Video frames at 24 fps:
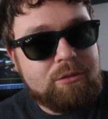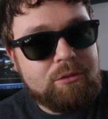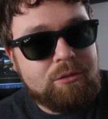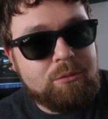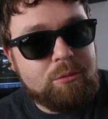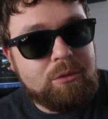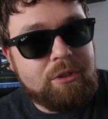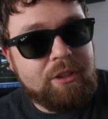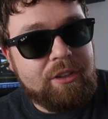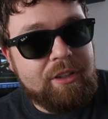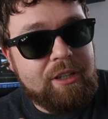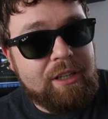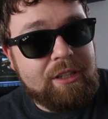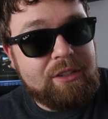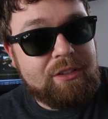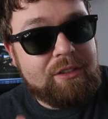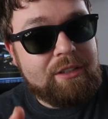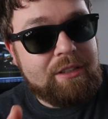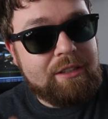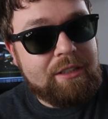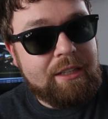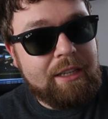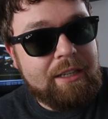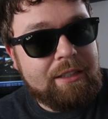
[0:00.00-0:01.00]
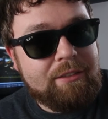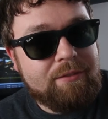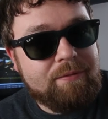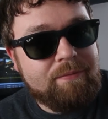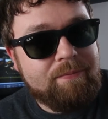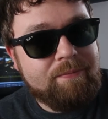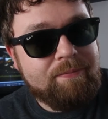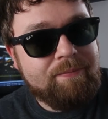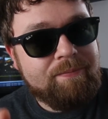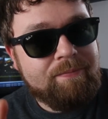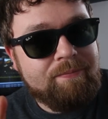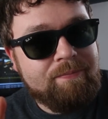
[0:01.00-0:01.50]
will attest to that.
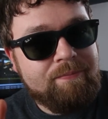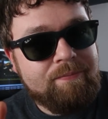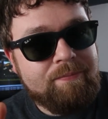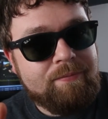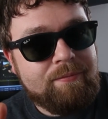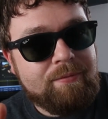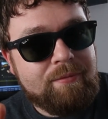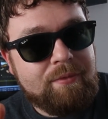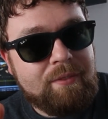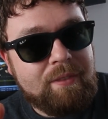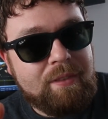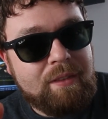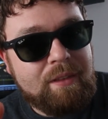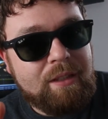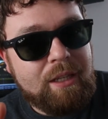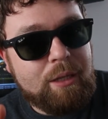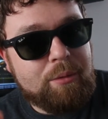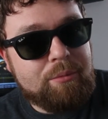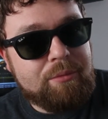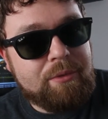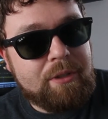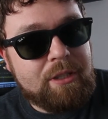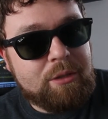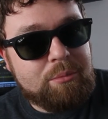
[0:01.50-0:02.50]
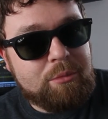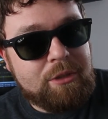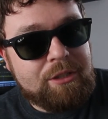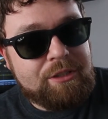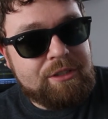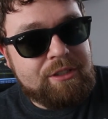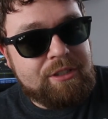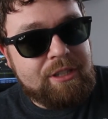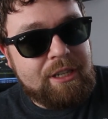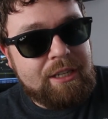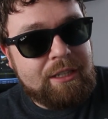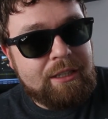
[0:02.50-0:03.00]
I'm very
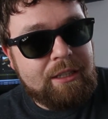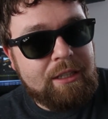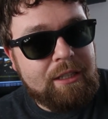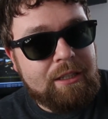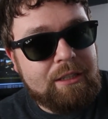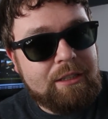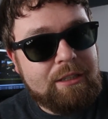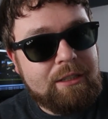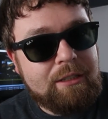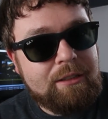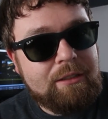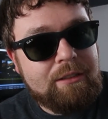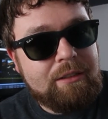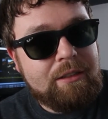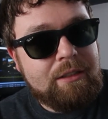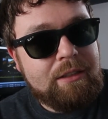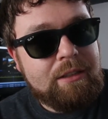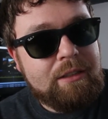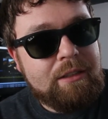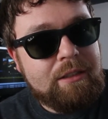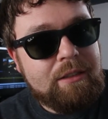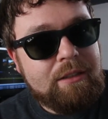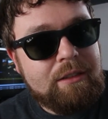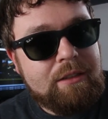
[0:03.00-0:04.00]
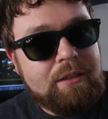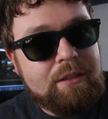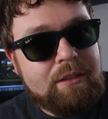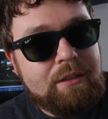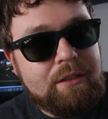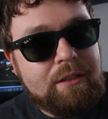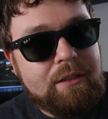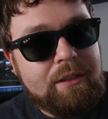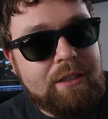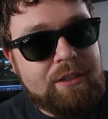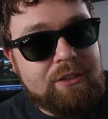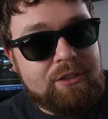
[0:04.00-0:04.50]
much a tech geek.
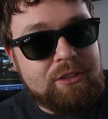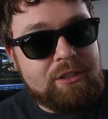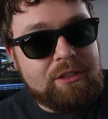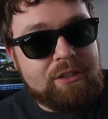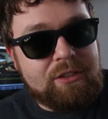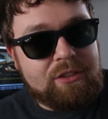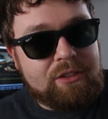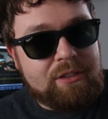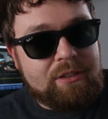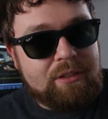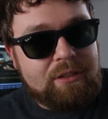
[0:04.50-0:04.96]
It's just